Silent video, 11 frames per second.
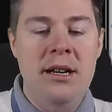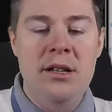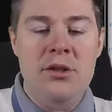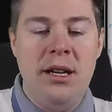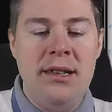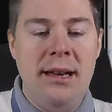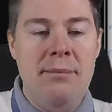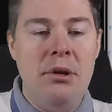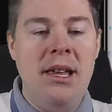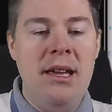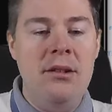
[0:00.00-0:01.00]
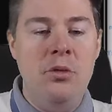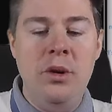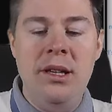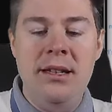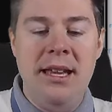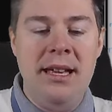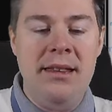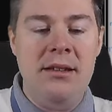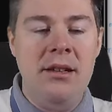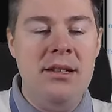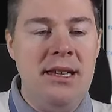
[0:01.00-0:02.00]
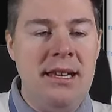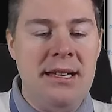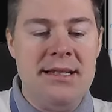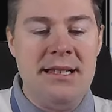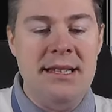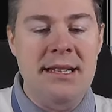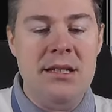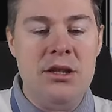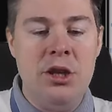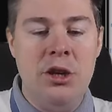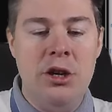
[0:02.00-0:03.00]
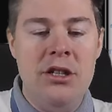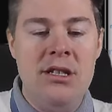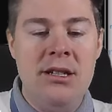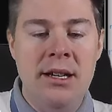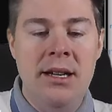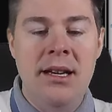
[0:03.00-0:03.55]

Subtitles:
So I type again winget.exe search